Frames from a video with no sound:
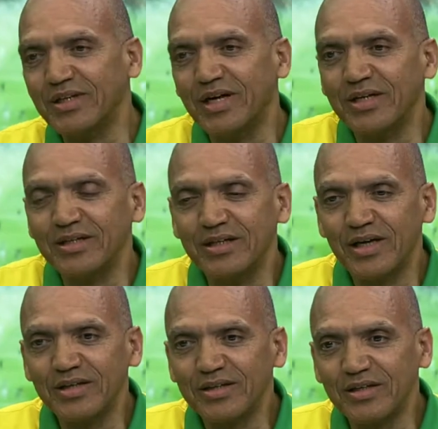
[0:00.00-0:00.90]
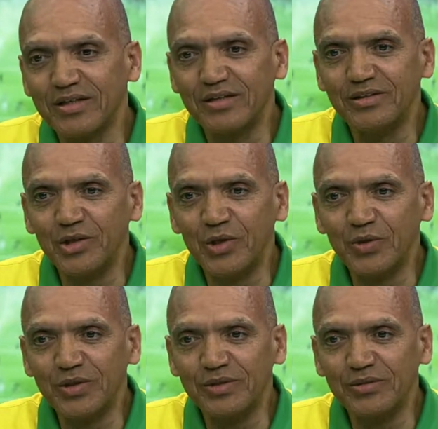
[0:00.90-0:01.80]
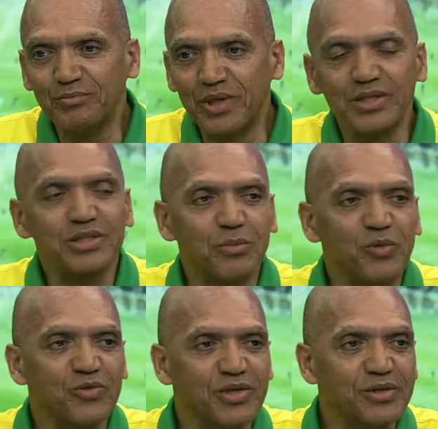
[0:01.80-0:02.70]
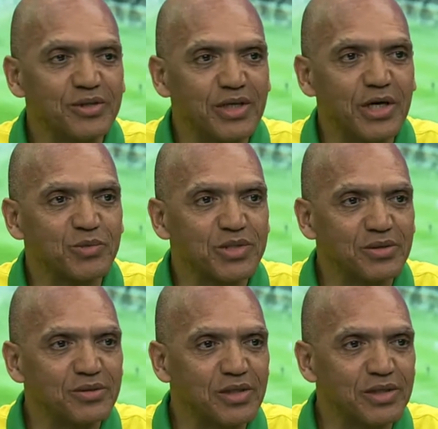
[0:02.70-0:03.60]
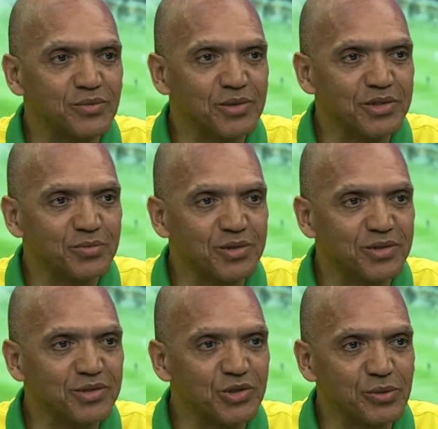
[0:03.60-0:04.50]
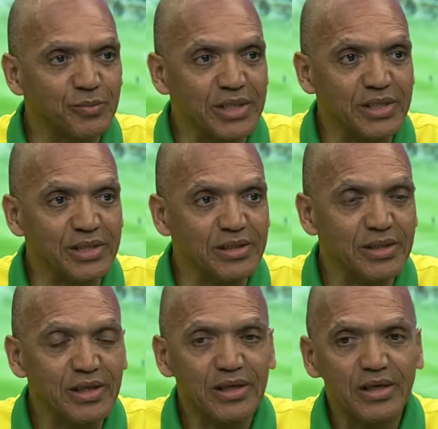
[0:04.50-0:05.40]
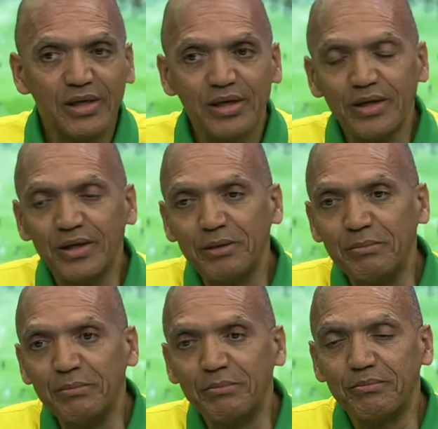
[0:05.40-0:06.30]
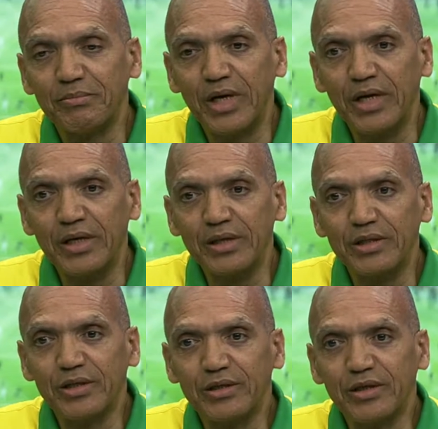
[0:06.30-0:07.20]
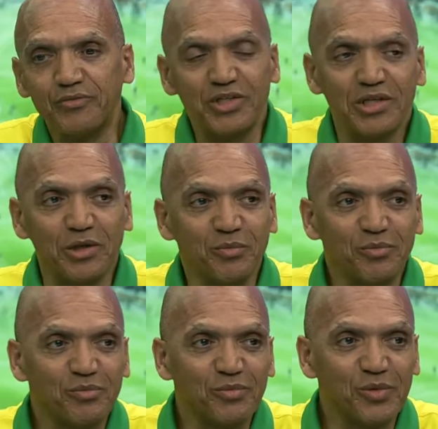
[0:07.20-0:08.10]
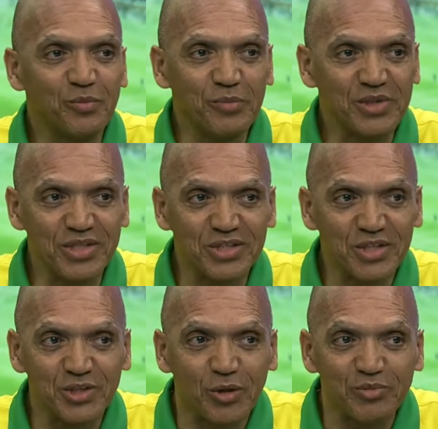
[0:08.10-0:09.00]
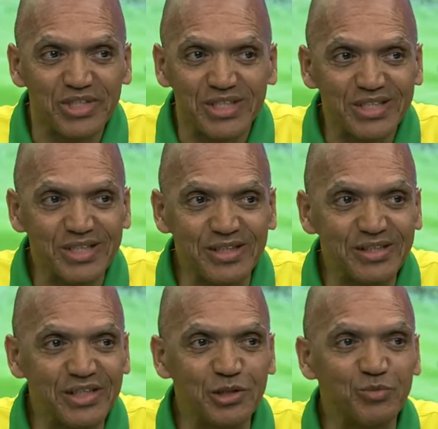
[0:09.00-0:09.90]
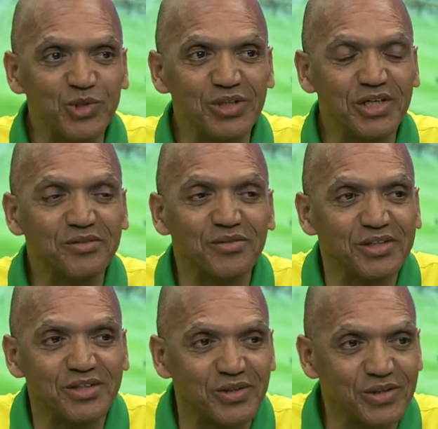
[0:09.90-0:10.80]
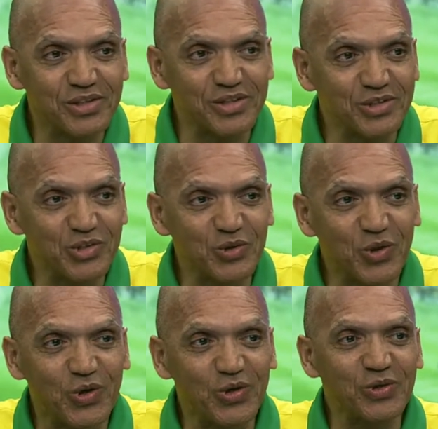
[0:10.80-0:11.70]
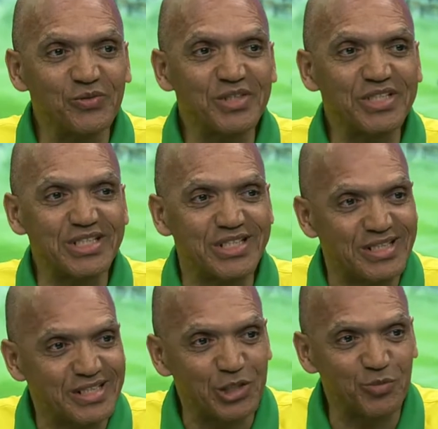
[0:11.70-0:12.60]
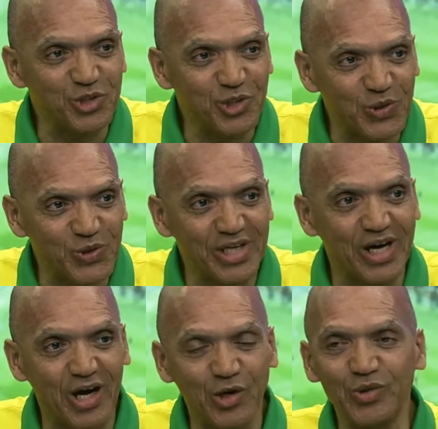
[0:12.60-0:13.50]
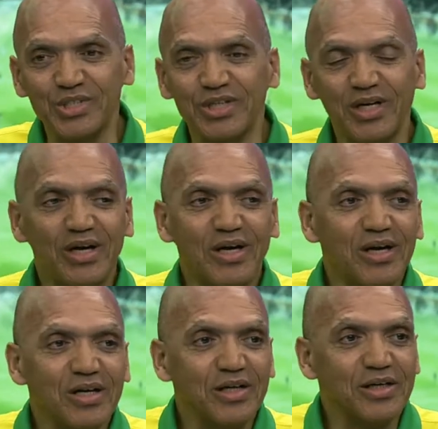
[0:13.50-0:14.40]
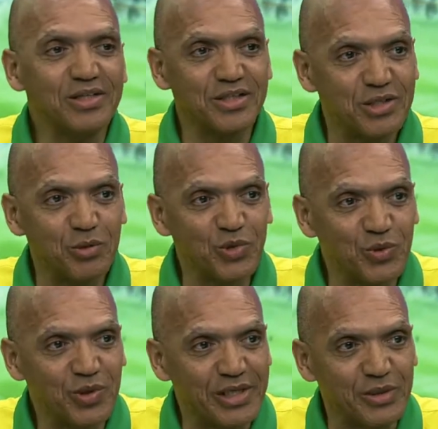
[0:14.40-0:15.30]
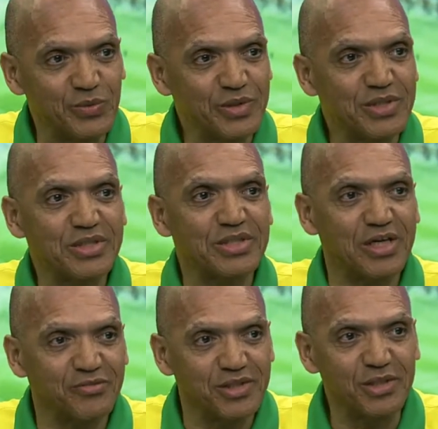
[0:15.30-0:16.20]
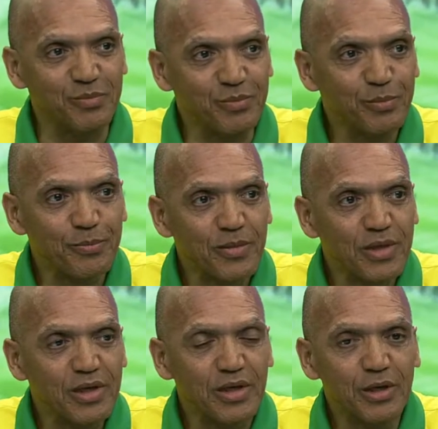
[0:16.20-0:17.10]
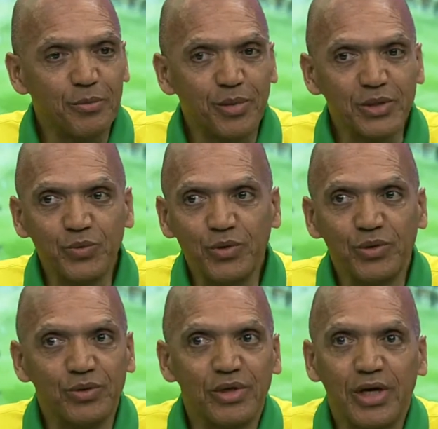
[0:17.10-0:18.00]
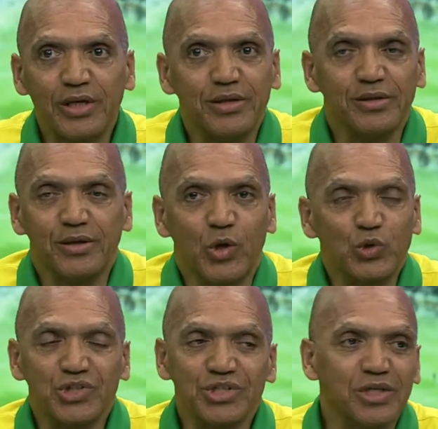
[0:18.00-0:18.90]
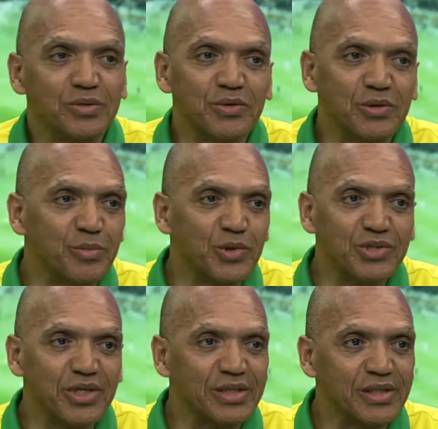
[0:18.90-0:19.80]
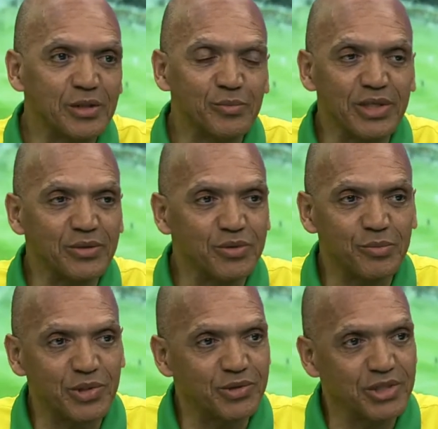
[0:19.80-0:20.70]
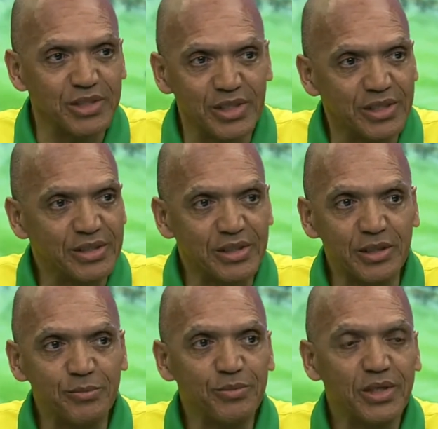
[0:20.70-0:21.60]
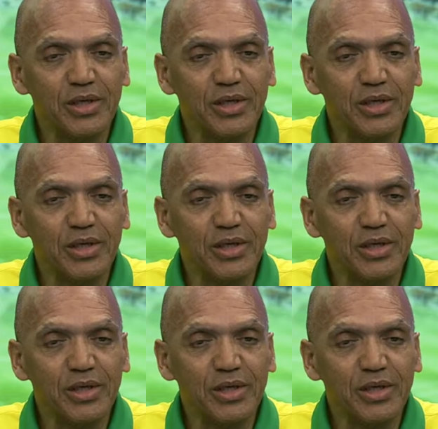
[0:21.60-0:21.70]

I, I, think you know it'll plug some of the, the gaps that, that we experienced on Monday. Um, uh, every team, remember these are the top 16 teams on the African continent, so all of the 16 teams, including ours, uh, is a team to reckon with. It's a tough team. Um, but we'll, I, the coaches said we'll approach that game like we approach any other game.